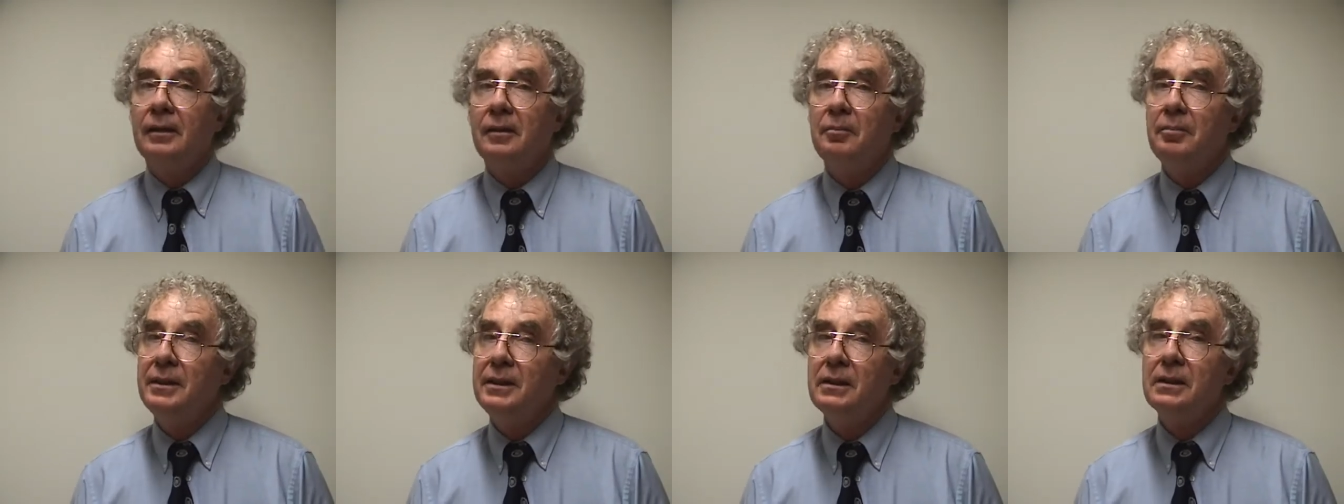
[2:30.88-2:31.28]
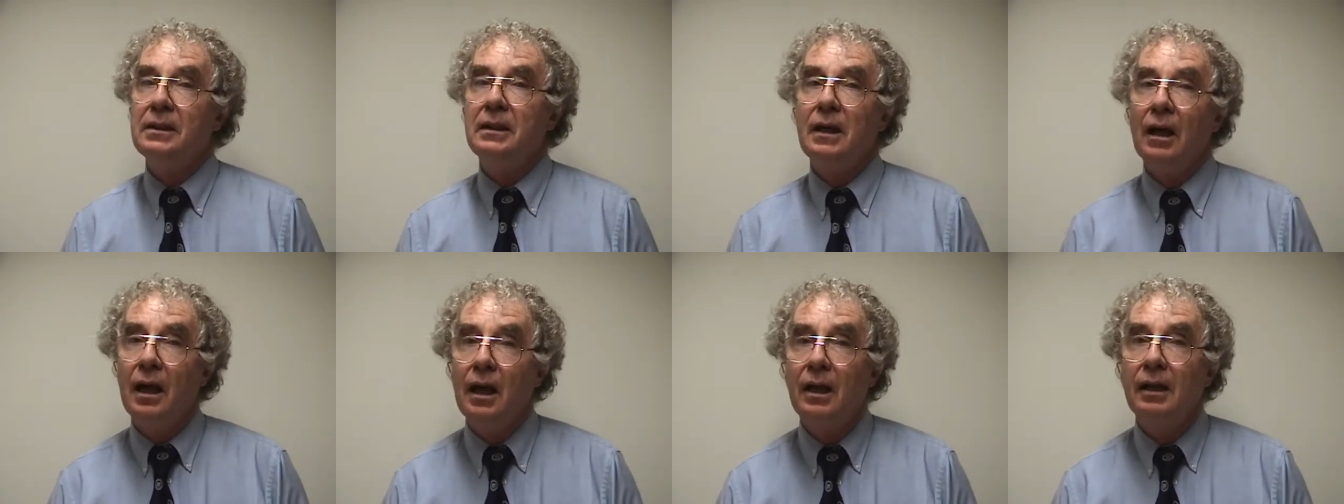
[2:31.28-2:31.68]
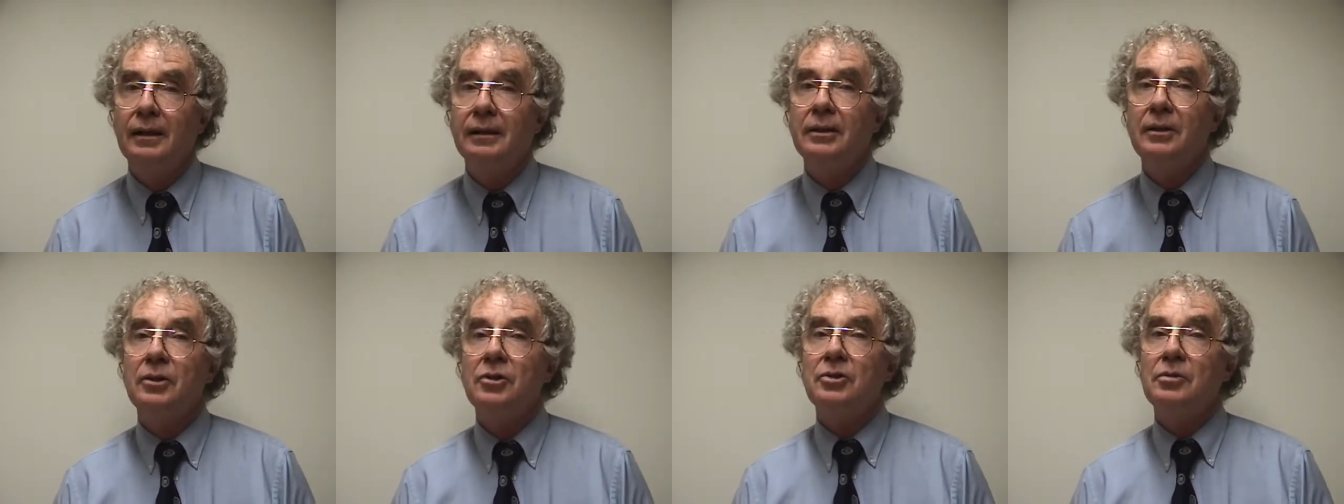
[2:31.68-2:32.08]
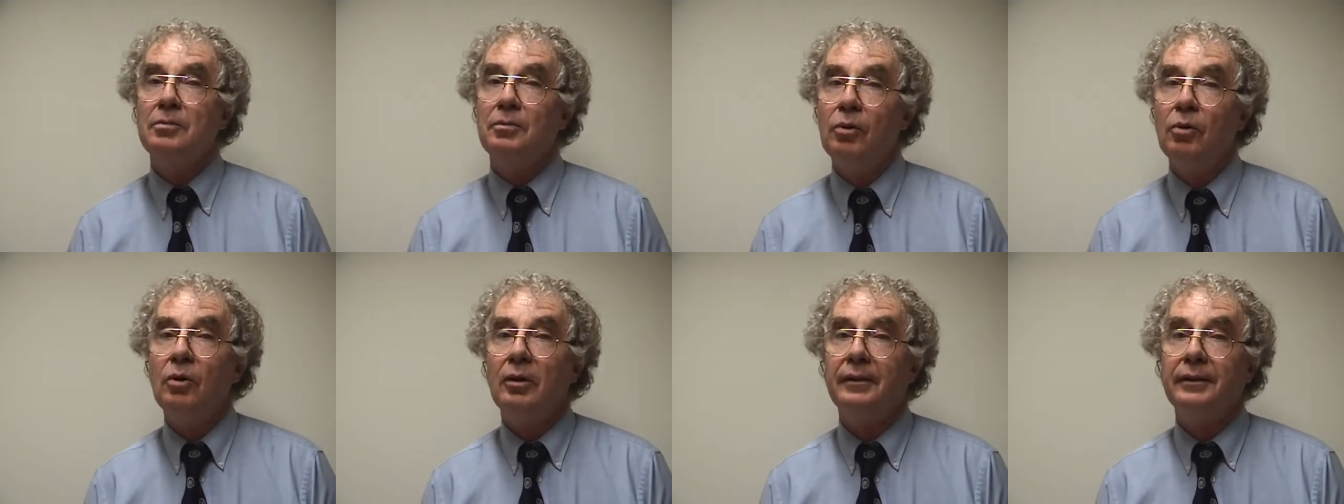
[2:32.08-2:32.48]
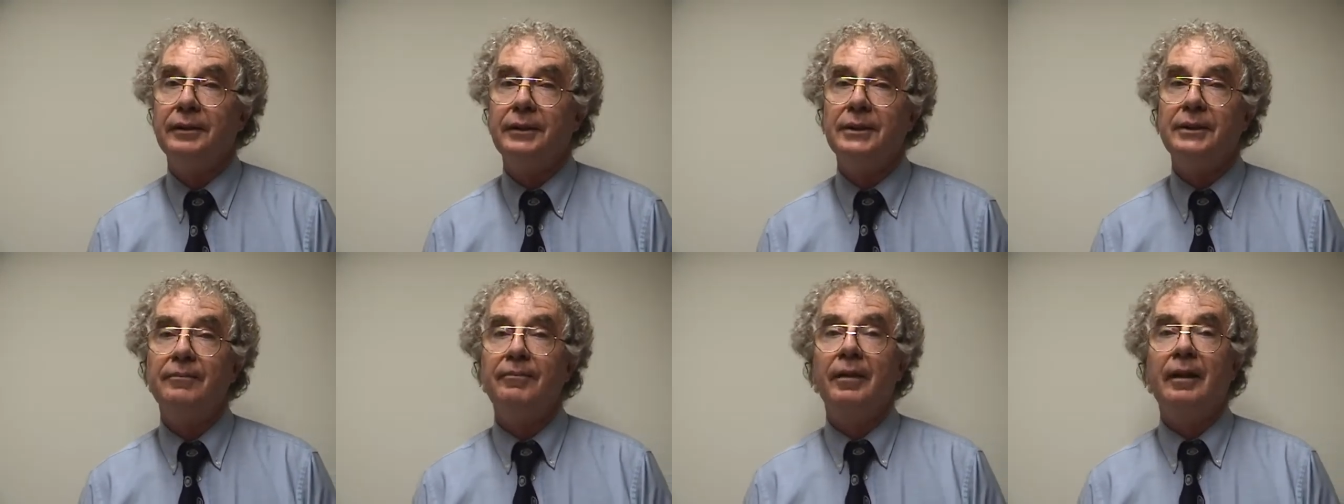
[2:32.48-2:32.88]
Being kind is
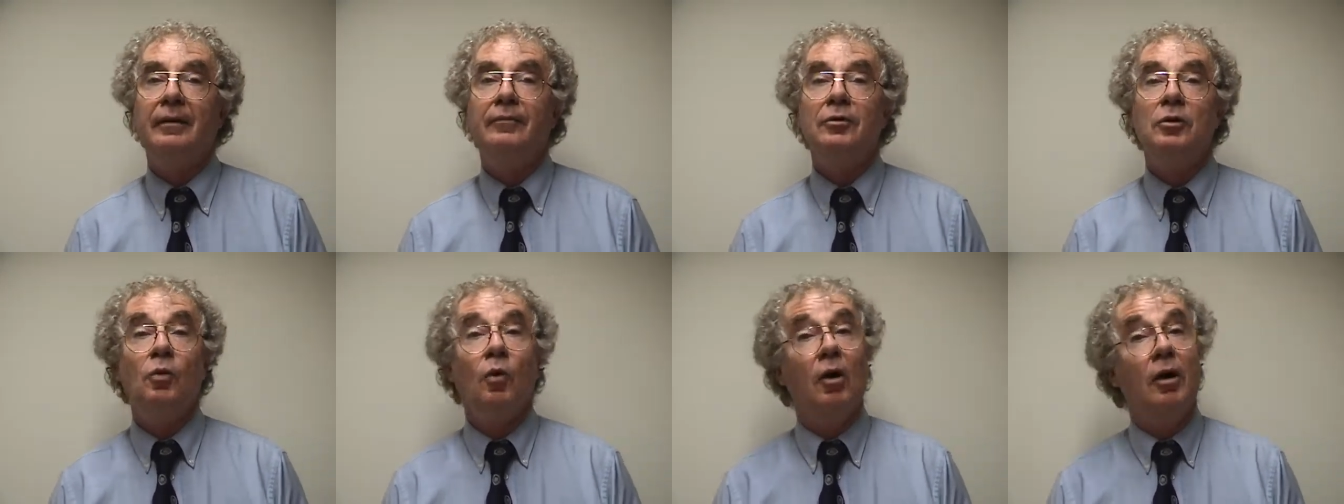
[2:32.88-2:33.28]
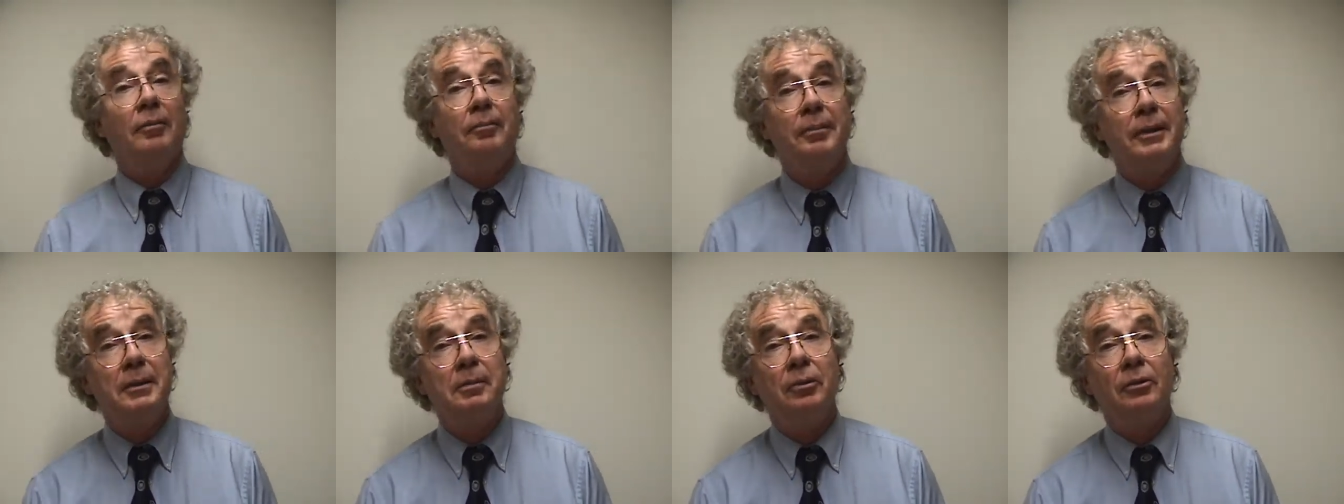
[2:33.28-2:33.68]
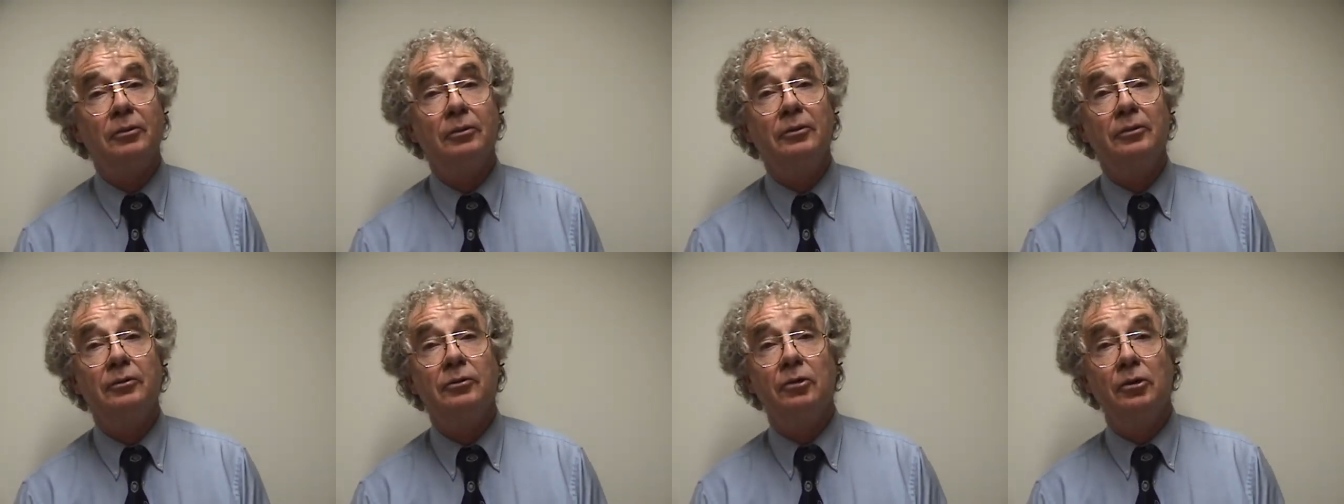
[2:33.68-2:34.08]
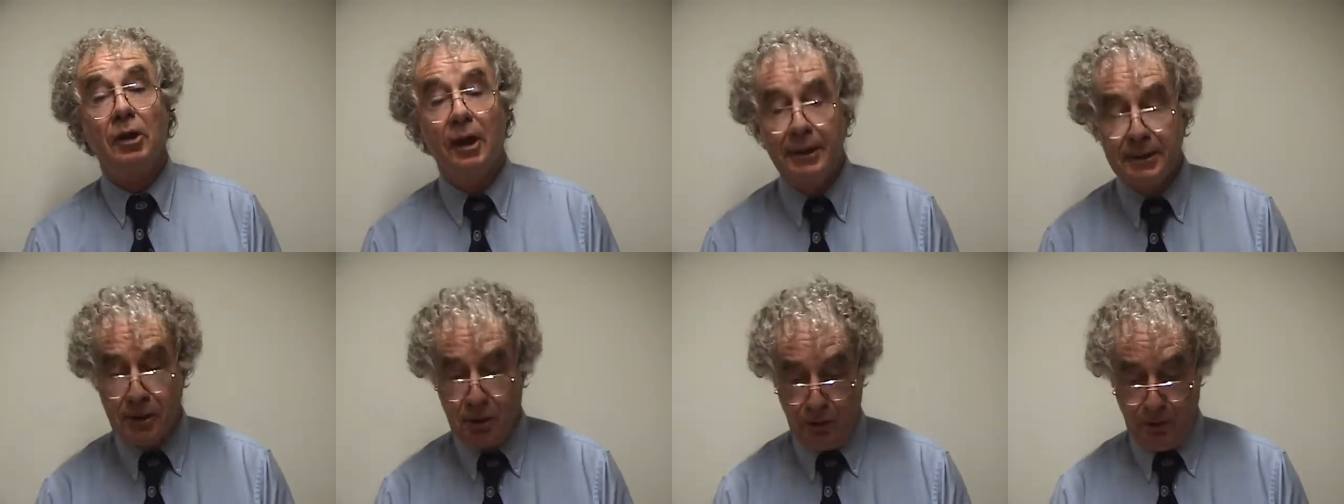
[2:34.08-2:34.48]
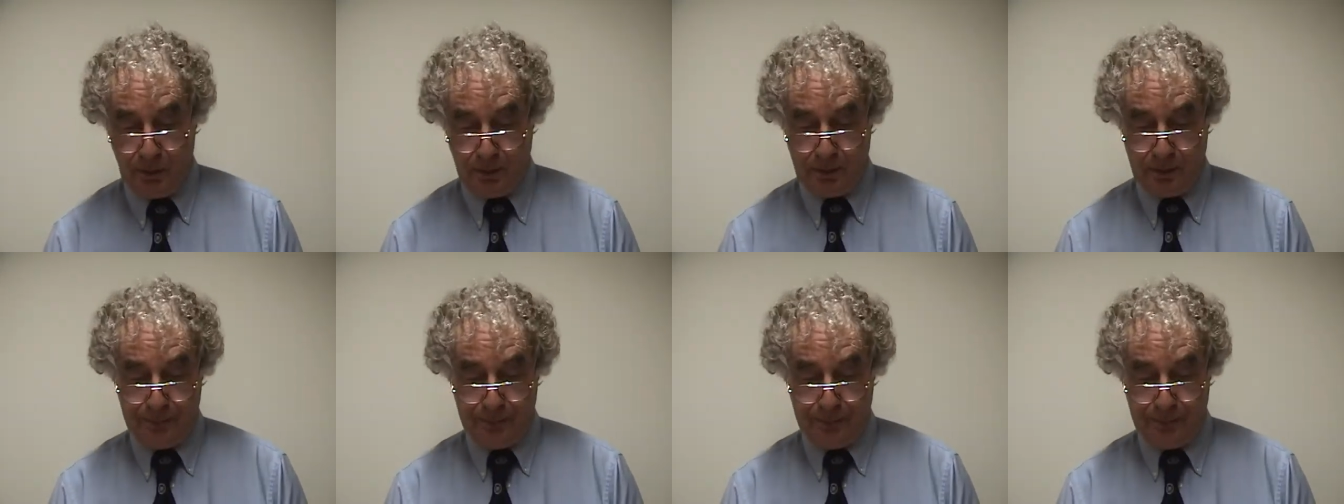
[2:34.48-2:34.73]
important if you want people to like you.